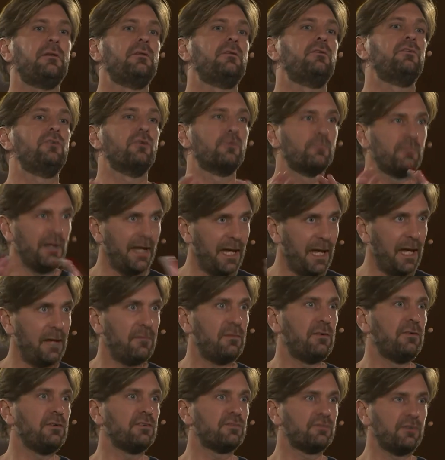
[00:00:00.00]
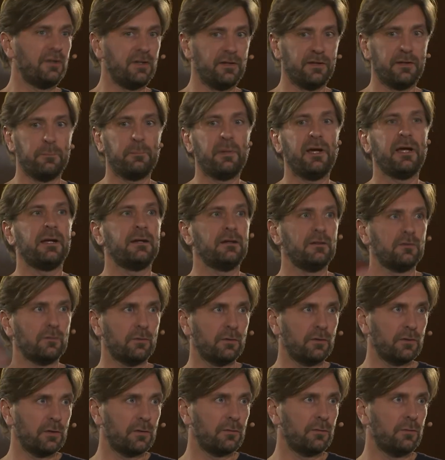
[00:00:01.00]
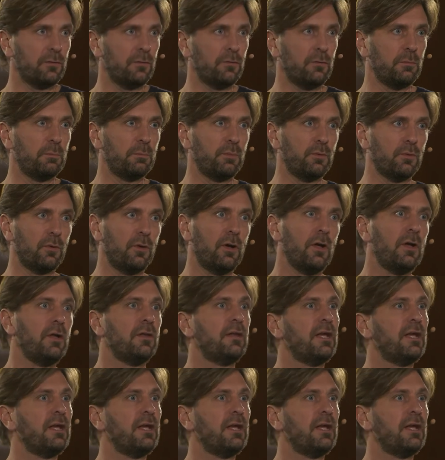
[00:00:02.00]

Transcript: your behavior is very dependent on the group or